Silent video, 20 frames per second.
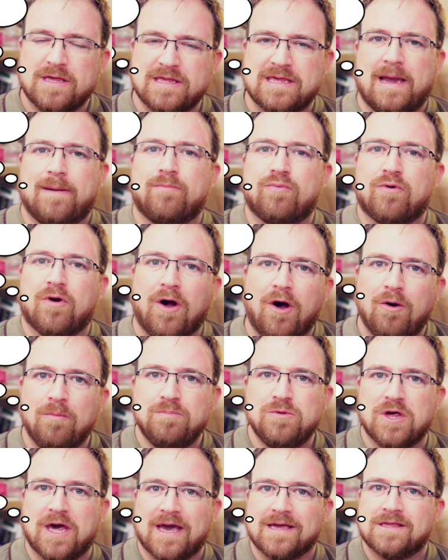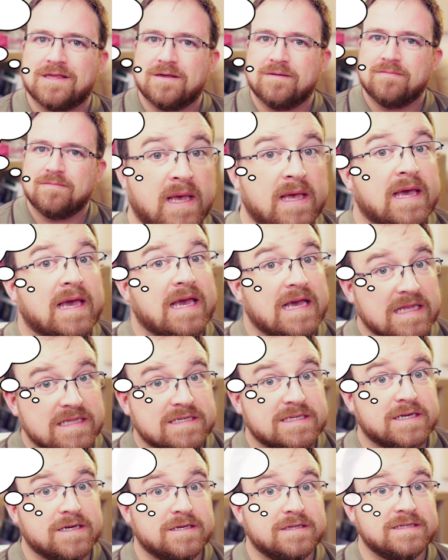separate object? It
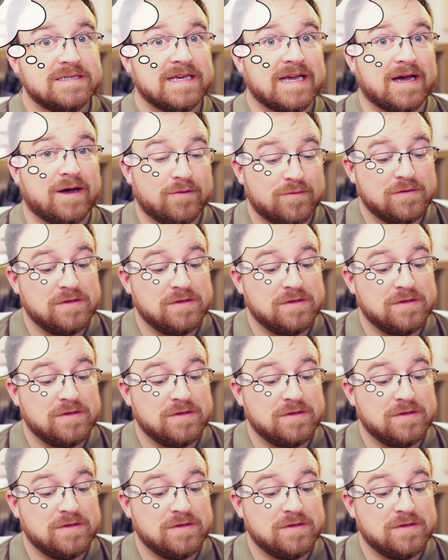turns out,